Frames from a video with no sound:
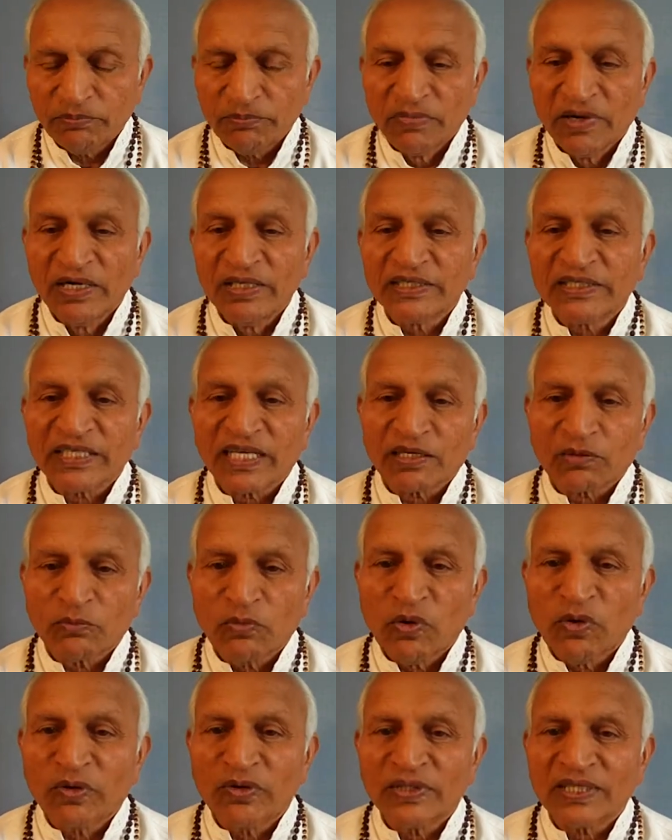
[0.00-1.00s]
Birds are
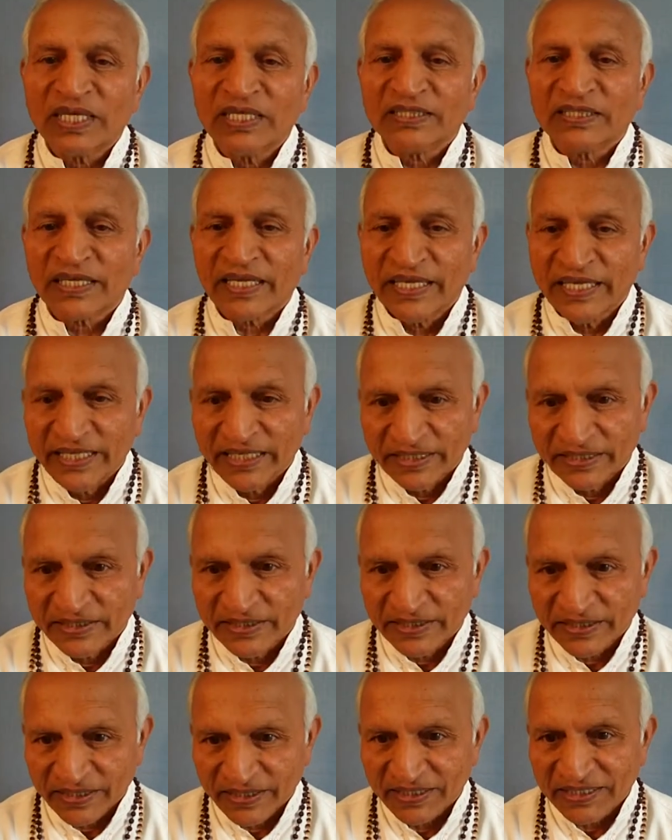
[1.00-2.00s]
born as
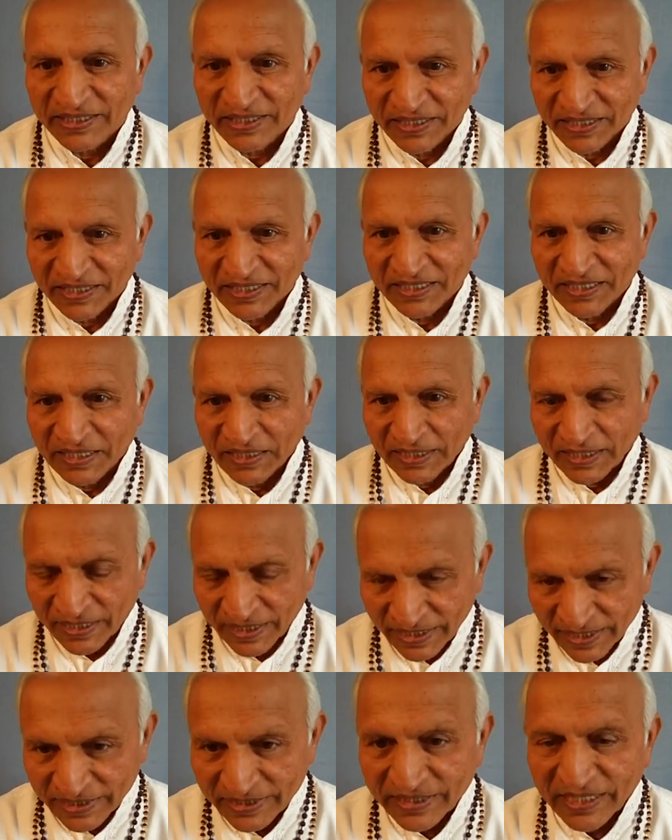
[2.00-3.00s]
eggs,
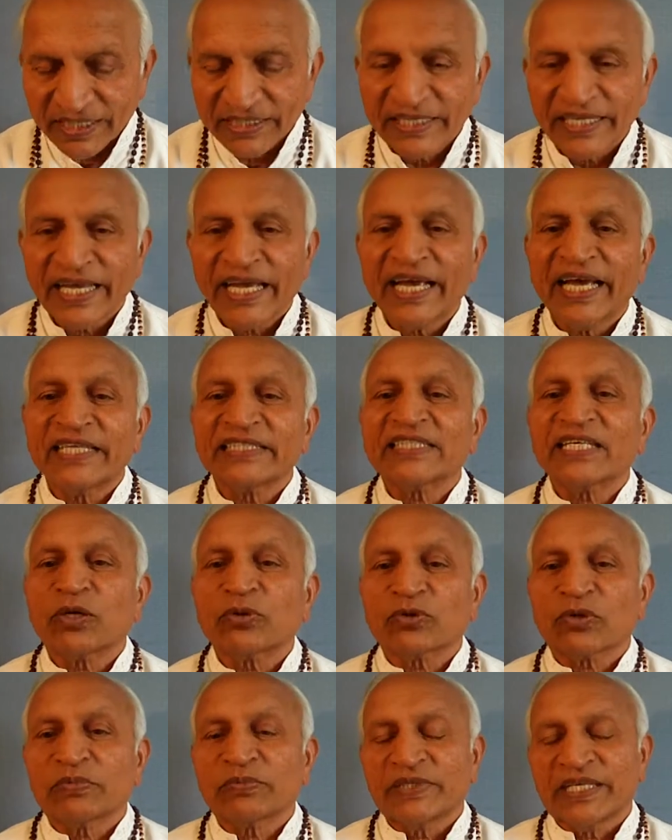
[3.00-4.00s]
and then they hatch
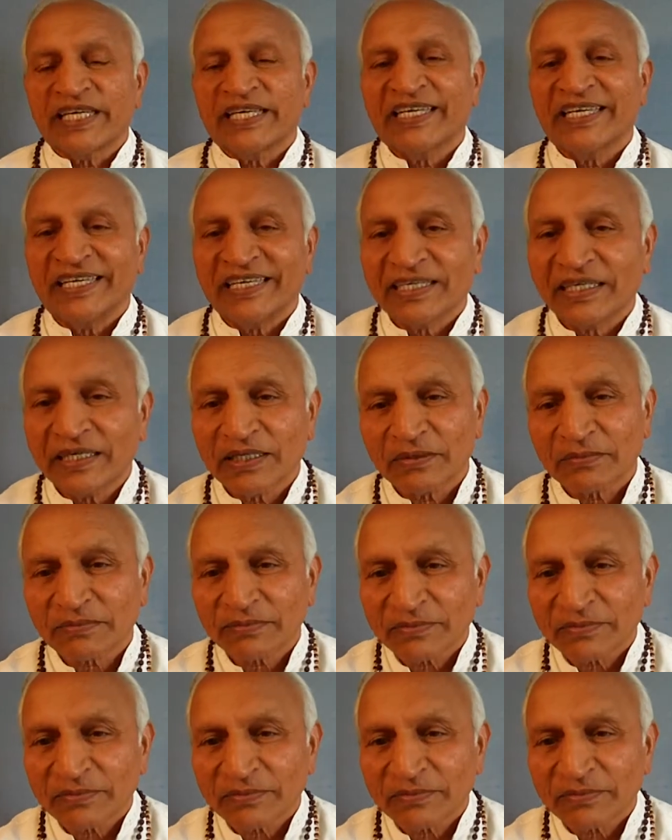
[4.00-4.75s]
out of the egg.